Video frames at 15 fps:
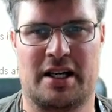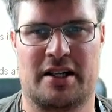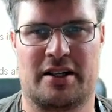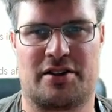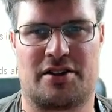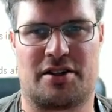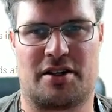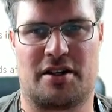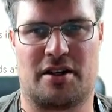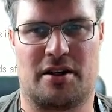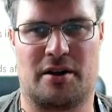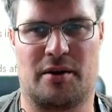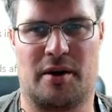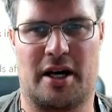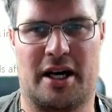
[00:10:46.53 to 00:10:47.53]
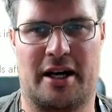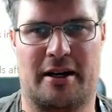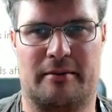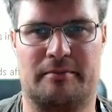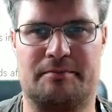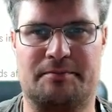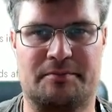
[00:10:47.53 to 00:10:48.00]

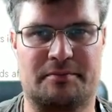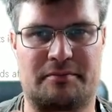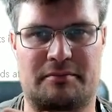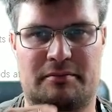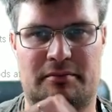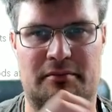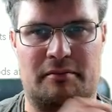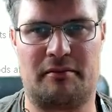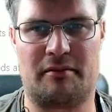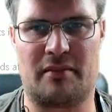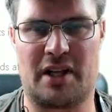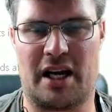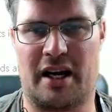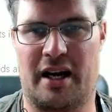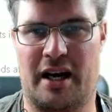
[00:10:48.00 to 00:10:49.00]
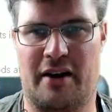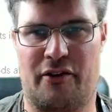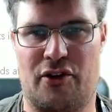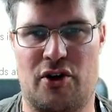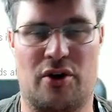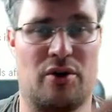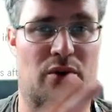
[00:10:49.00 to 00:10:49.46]
So if
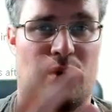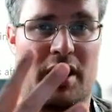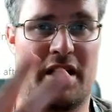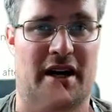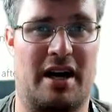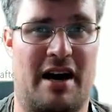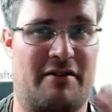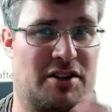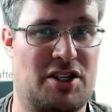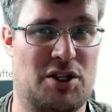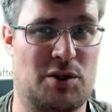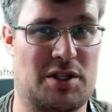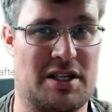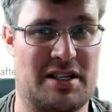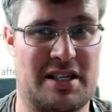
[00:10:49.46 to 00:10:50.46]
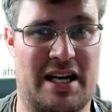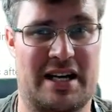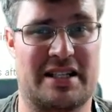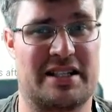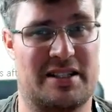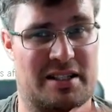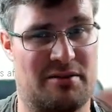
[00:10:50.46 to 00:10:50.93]
you haven't used it
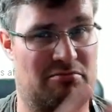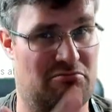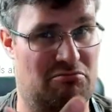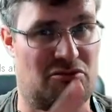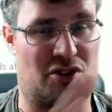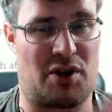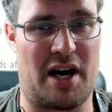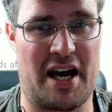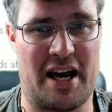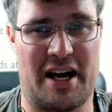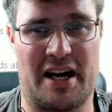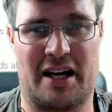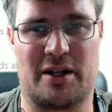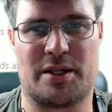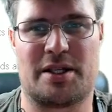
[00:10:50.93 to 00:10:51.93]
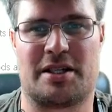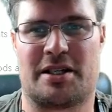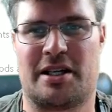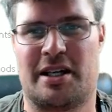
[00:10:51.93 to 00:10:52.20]
yet, try it out.